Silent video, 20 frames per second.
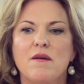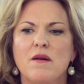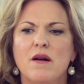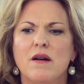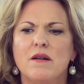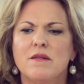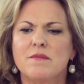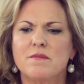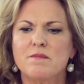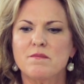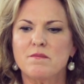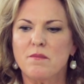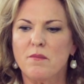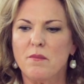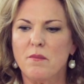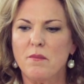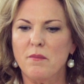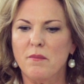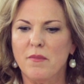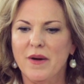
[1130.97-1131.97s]
Uh,
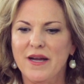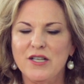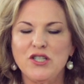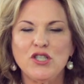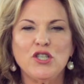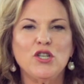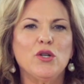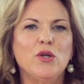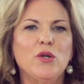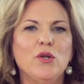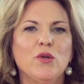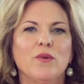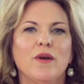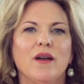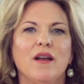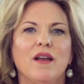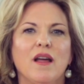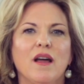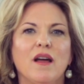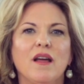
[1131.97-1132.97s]
my
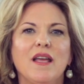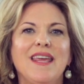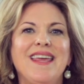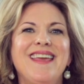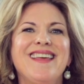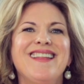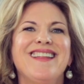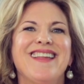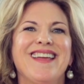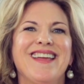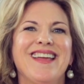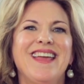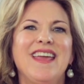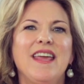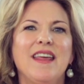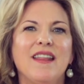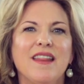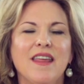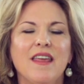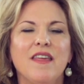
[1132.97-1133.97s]
children, a healing, a
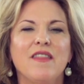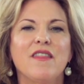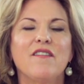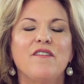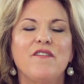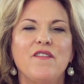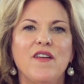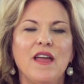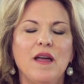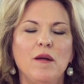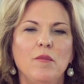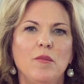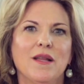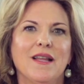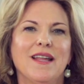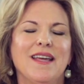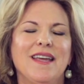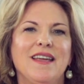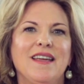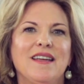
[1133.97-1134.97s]
healing in the
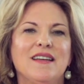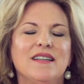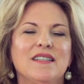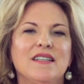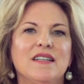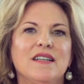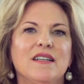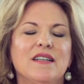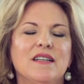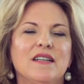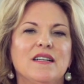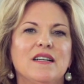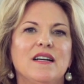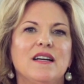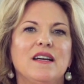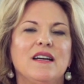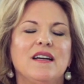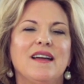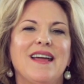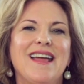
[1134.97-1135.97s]
family.
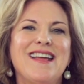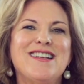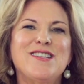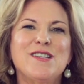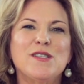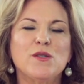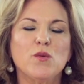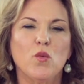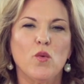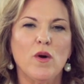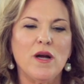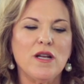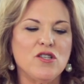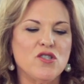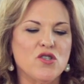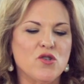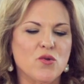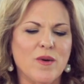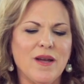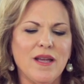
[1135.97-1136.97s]
And just
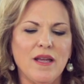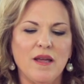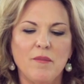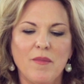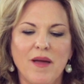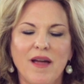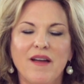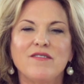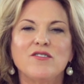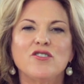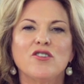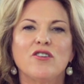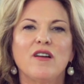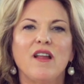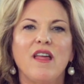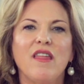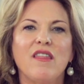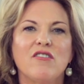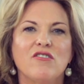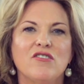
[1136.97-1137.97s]
one dream after
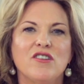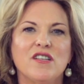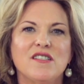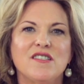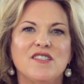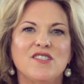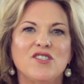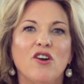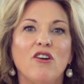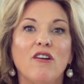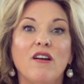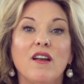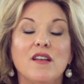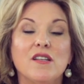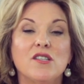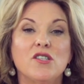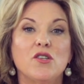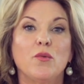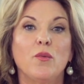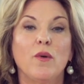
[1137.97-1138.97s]
another just
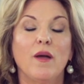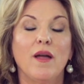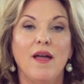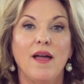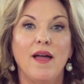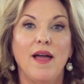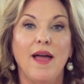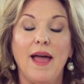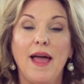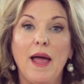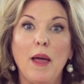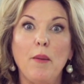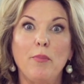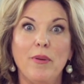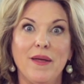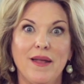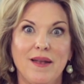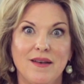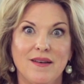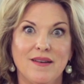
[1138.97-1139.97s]
started to
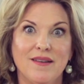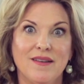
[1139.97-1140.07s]
happen.